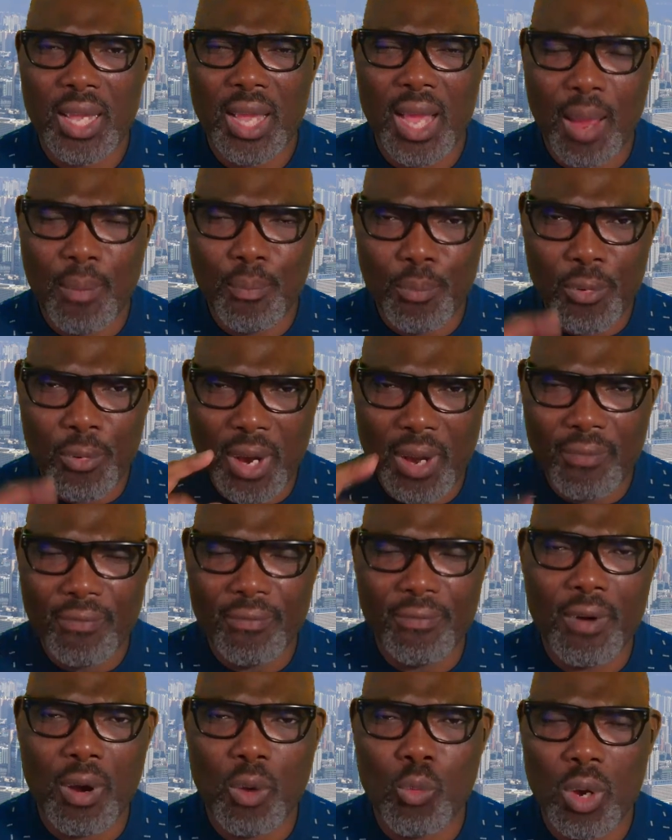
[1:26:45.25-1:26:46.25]
And pray
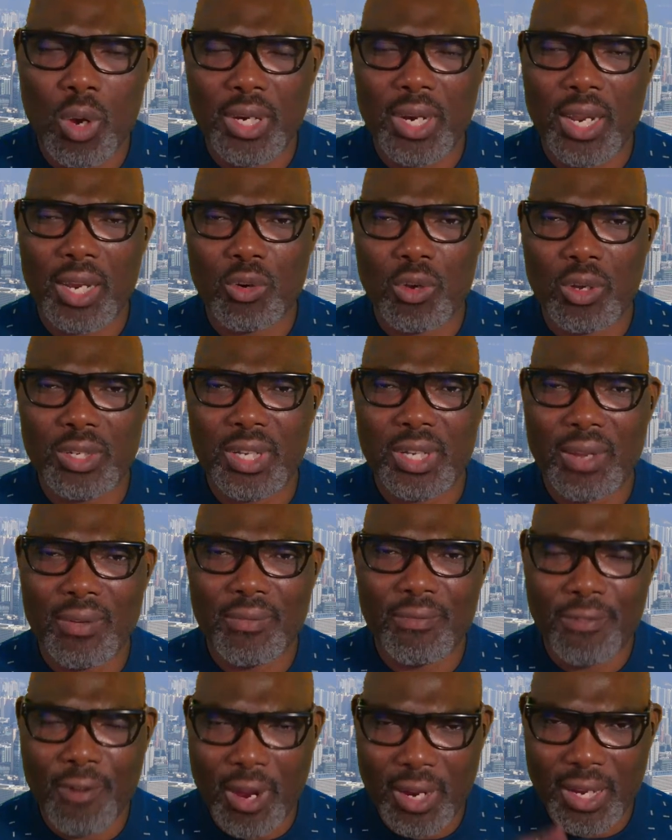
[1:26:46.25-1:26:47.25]
for one another.
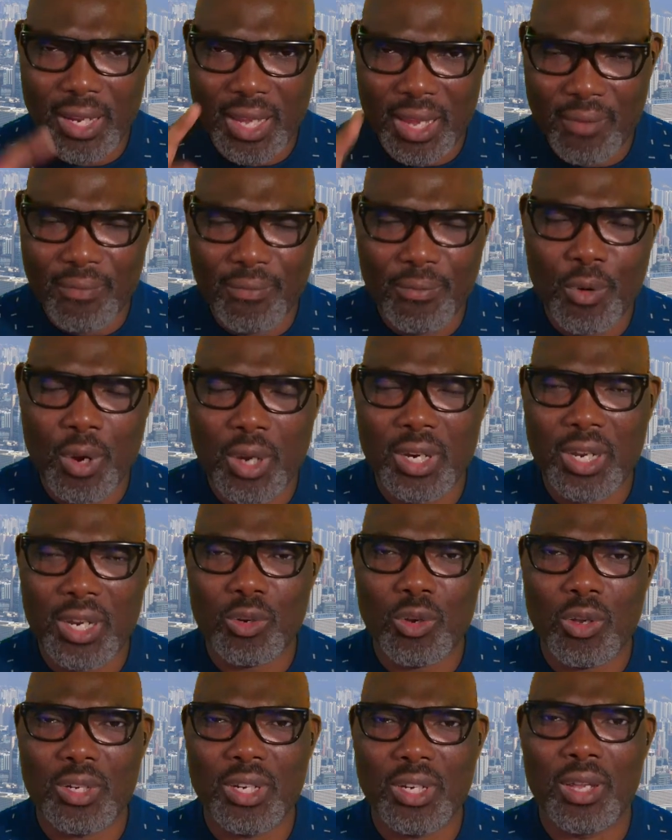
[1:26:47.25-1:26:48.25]
Forgive one
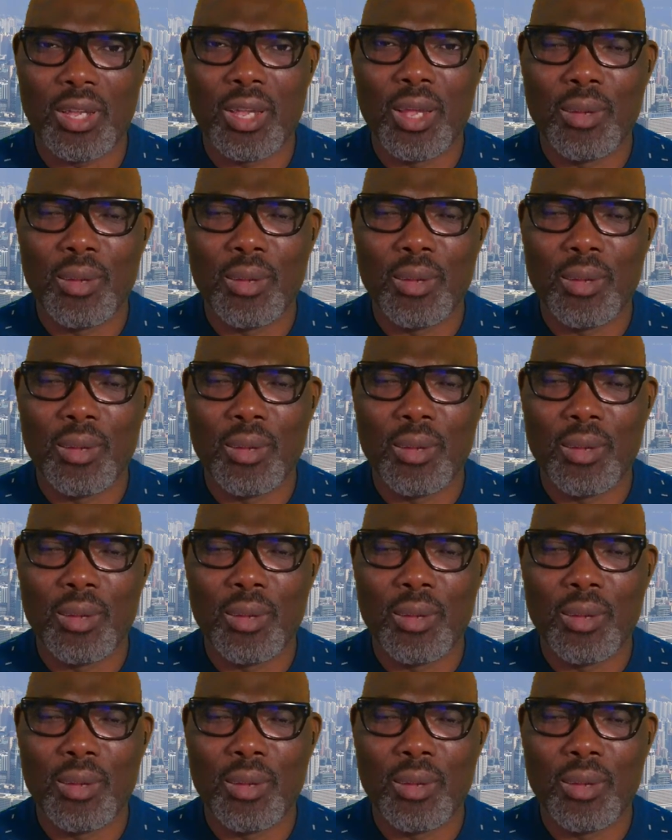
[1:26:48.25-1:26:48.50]
another.